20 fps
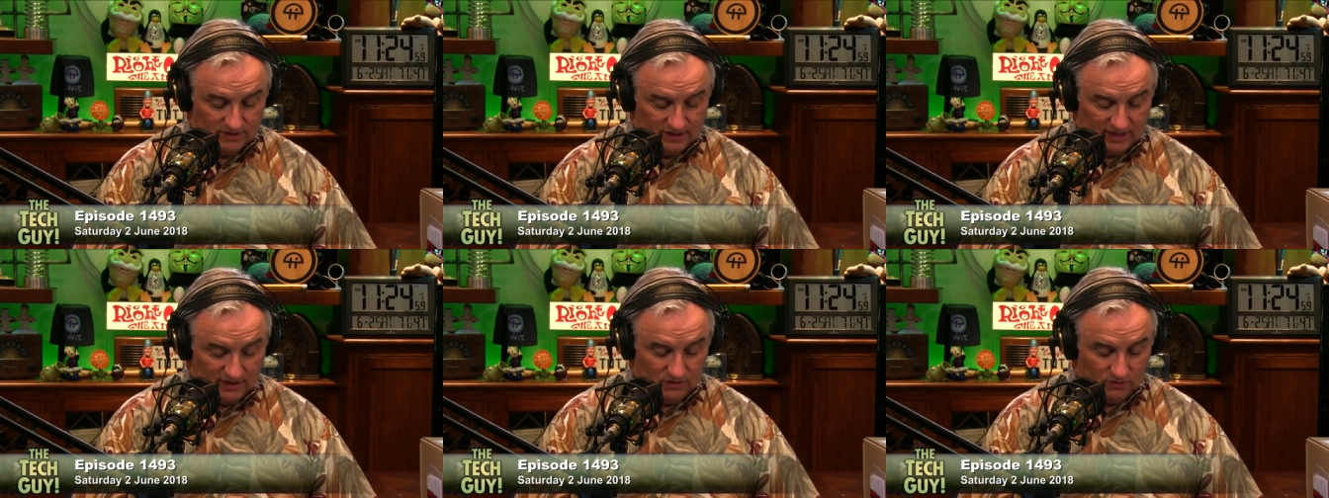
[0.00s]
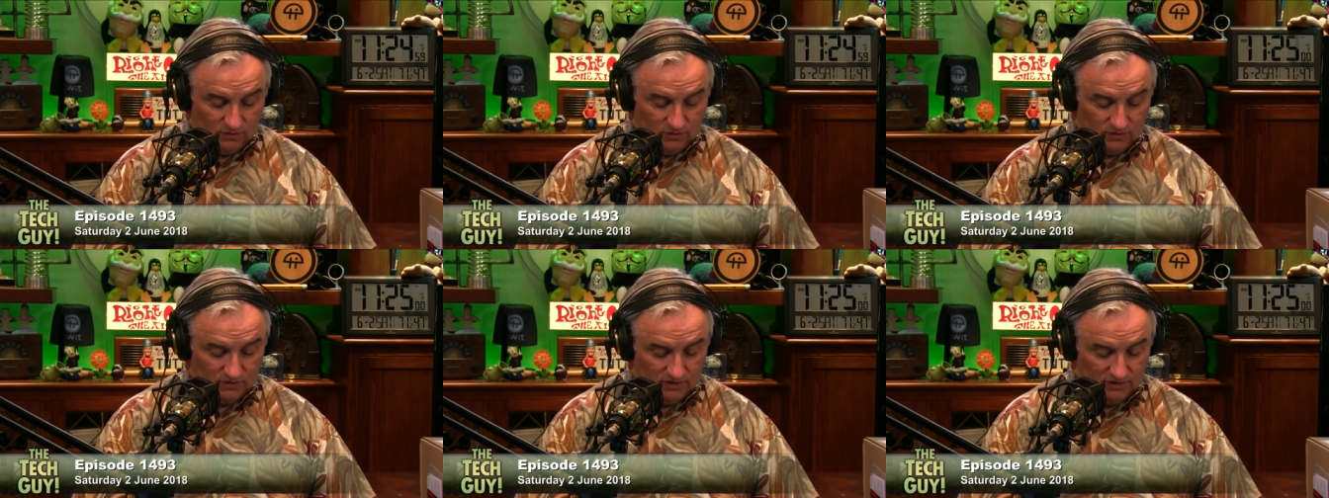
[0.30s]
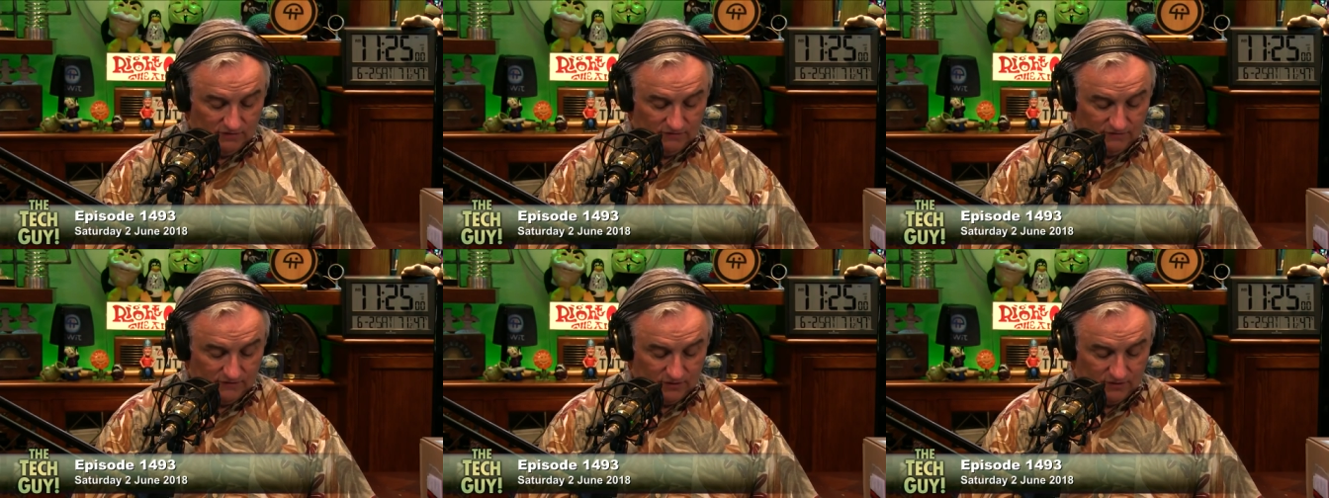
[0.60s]
send the route to
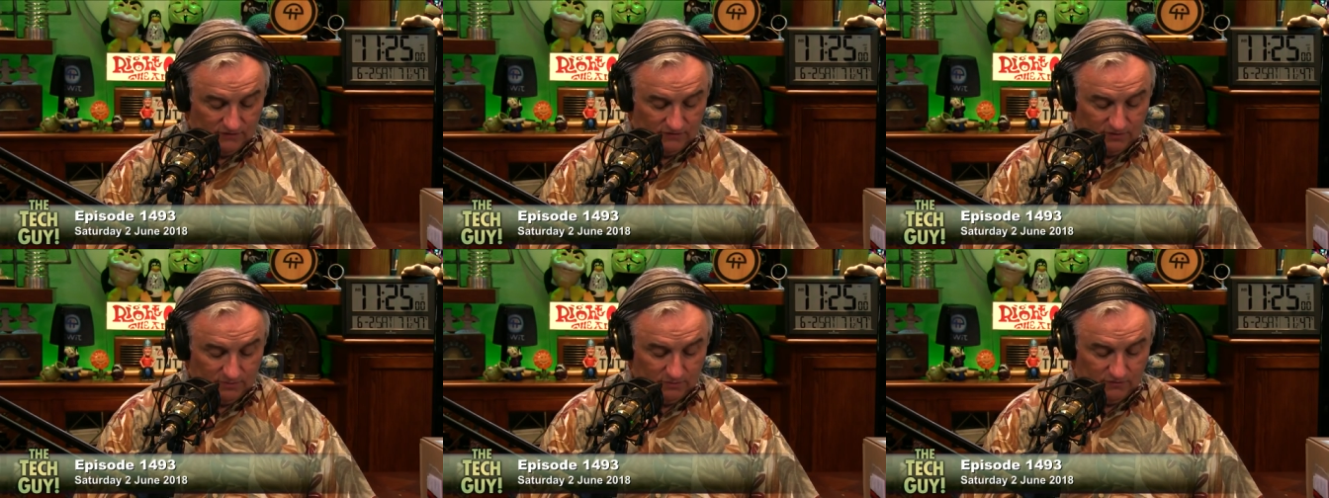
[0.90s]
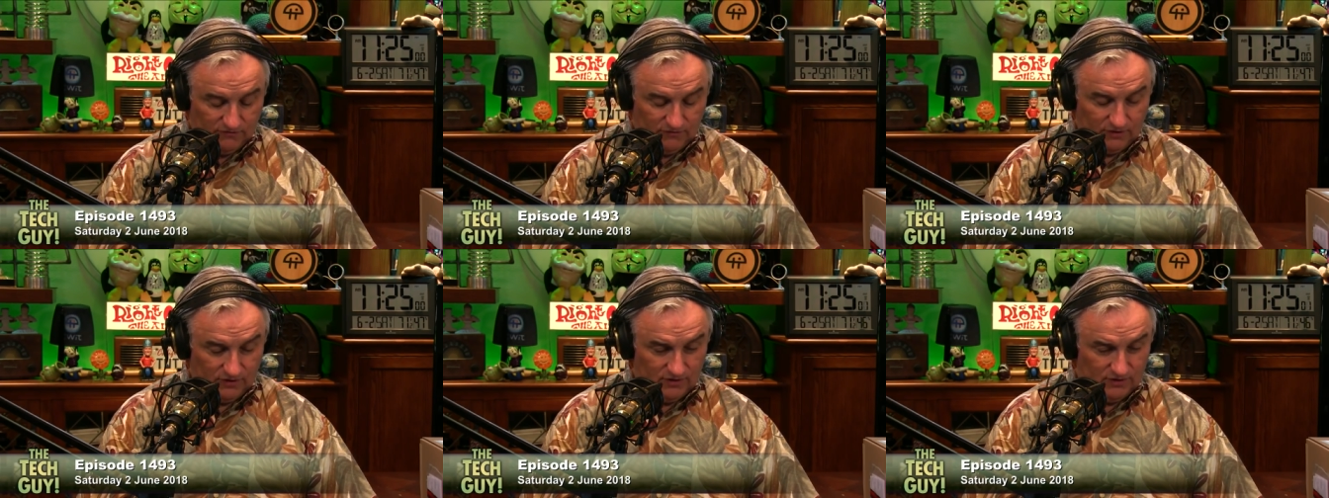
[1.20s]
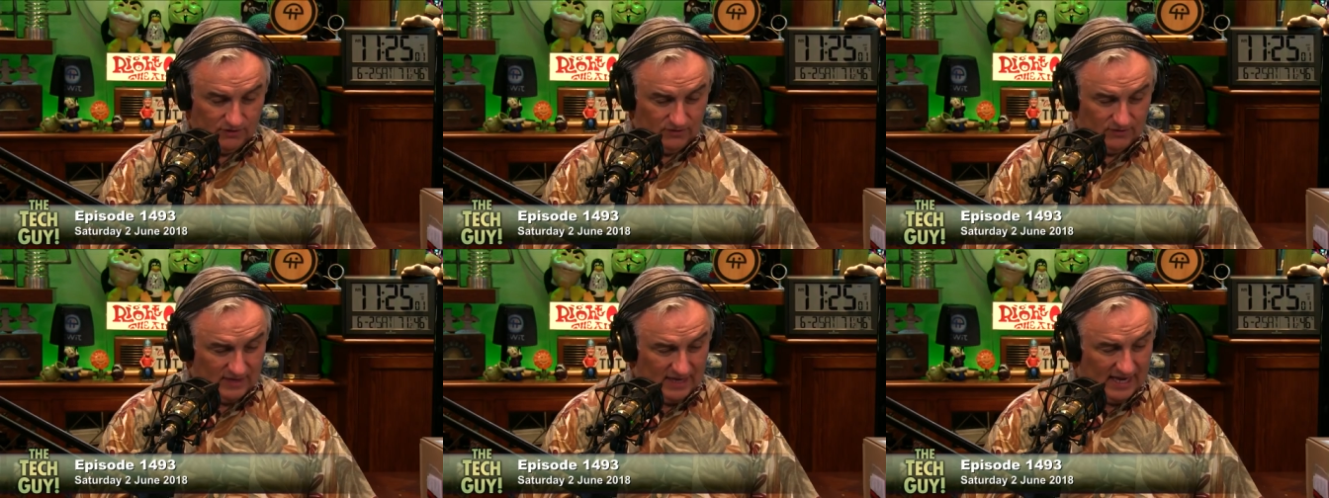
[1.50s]
your phone if you prefer to
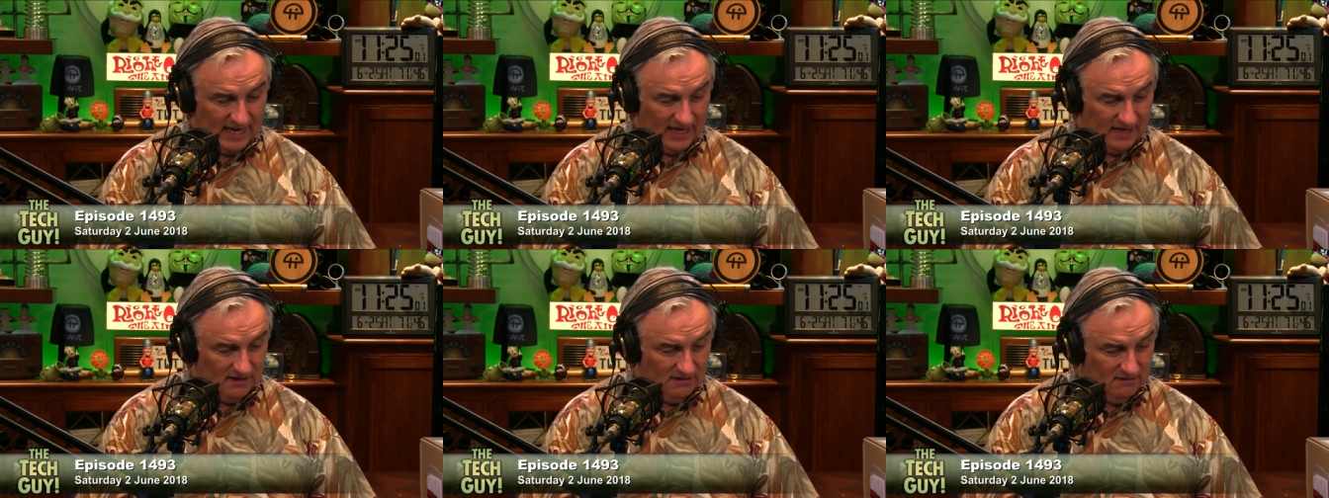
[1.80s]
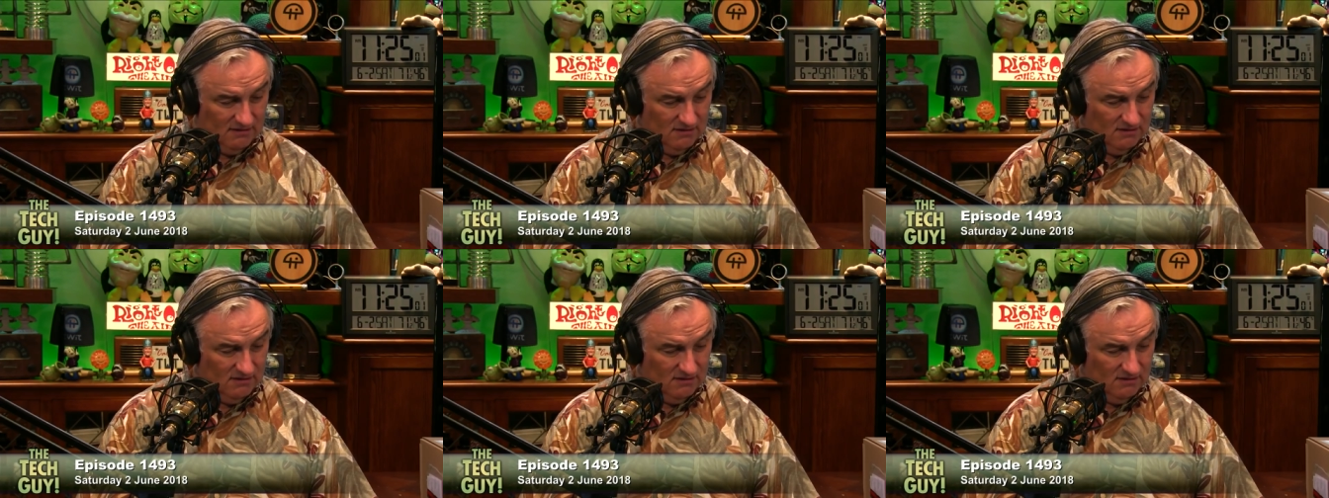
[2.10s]
do that.